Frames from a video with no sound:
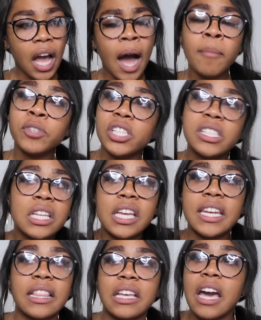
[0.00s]
I'm just
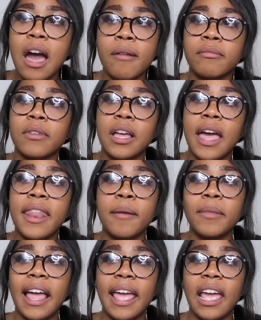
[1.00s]
looking at the cop and
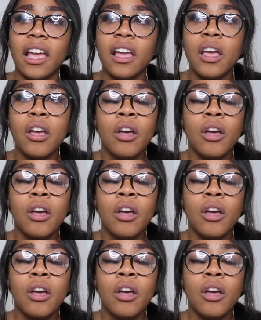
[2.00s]
I'm like,